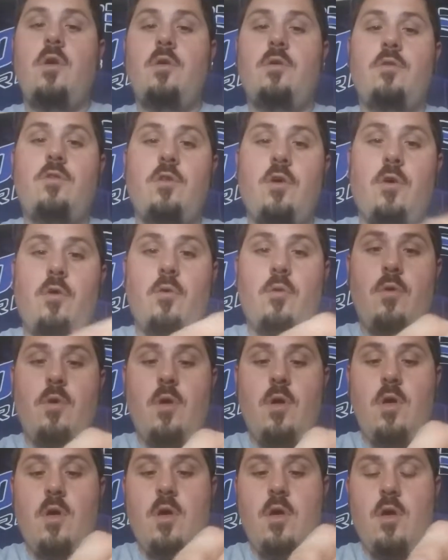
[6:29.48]
So
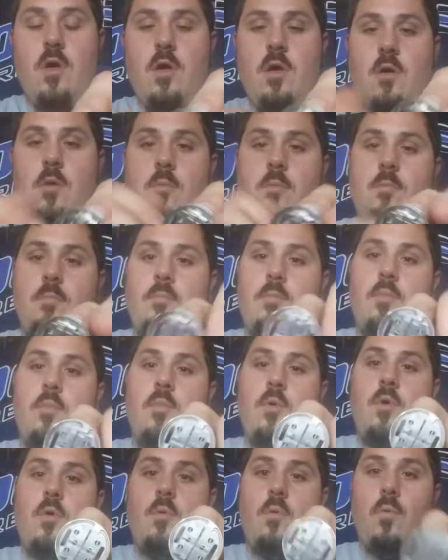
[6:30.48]

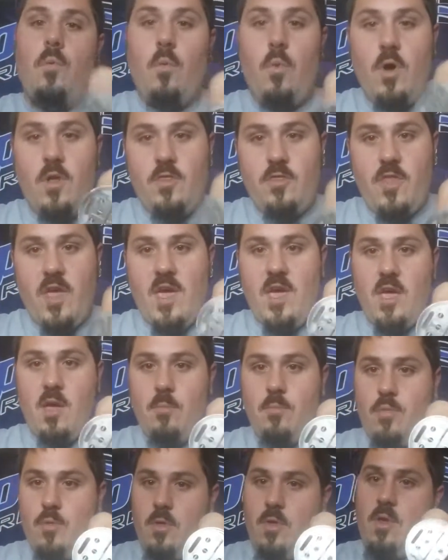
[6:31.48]
what they
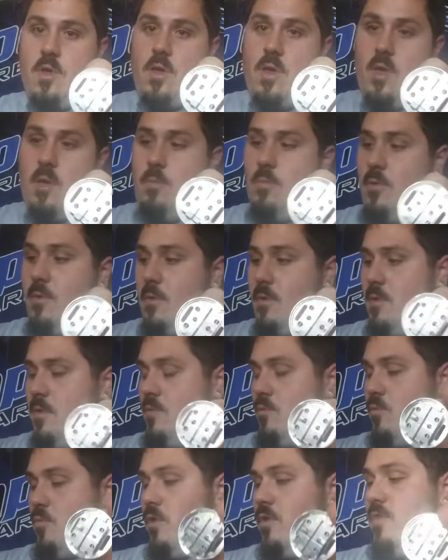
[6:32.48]

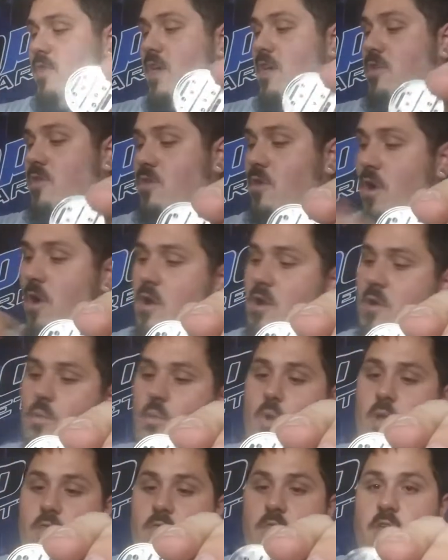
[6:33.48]
what they started
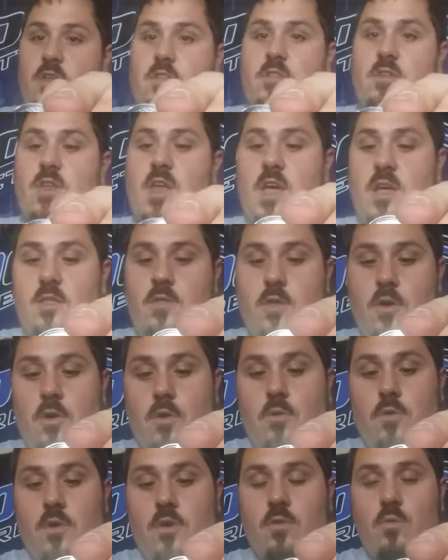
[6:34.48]
with this deck
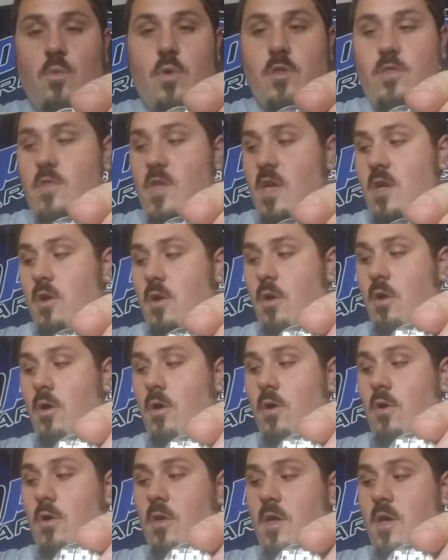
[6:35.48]
though is what they
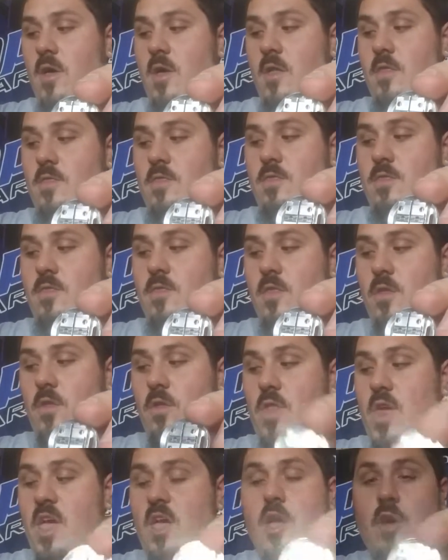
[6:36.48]
call
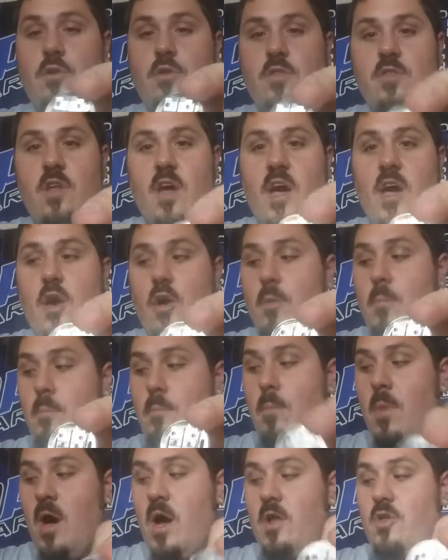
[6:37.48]
Lego style
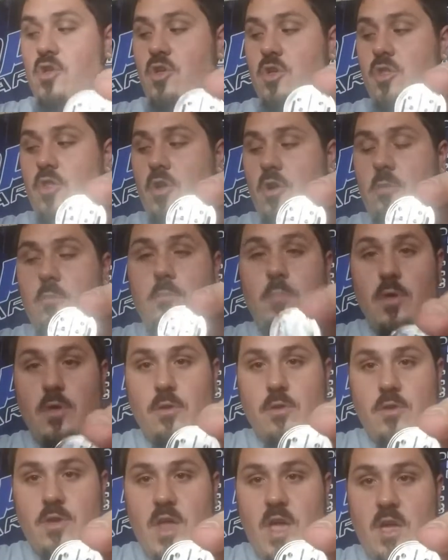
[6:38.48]
modular
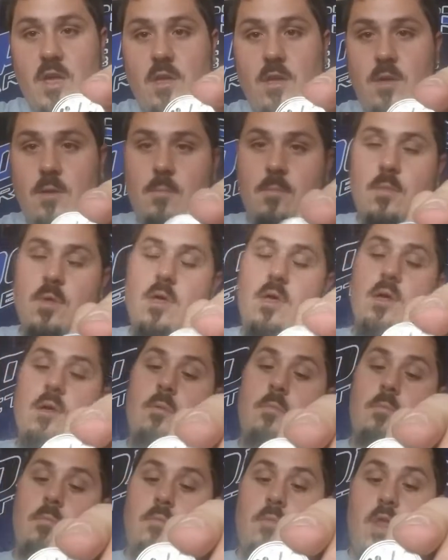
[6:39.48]
build deck.
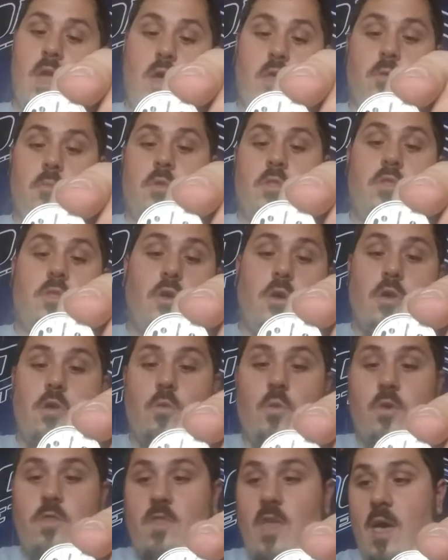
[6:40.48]
Now let me tell you
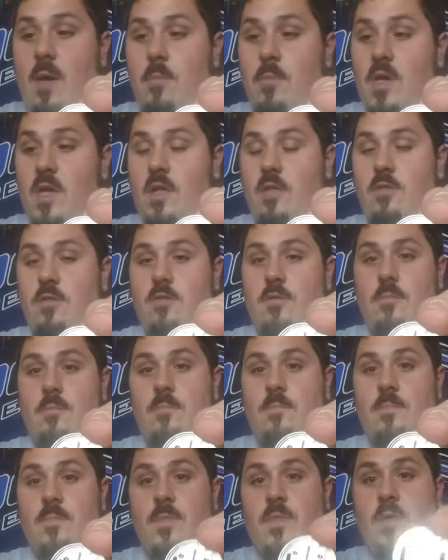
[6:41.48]
what that means.
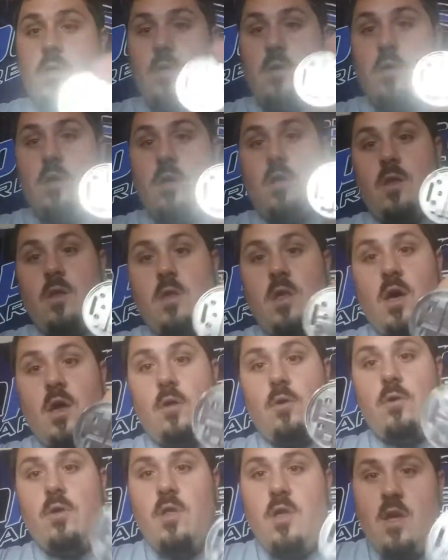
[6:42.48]
Not
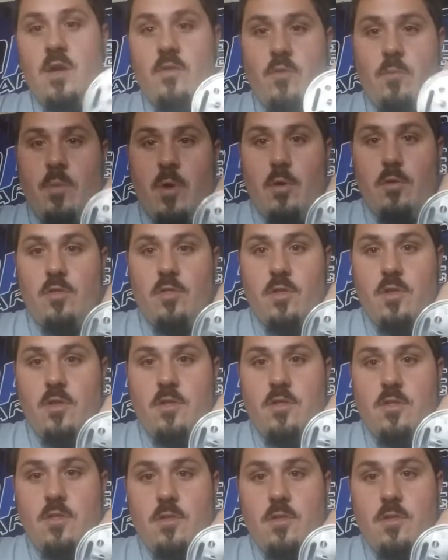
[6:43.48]
only do you have the postless,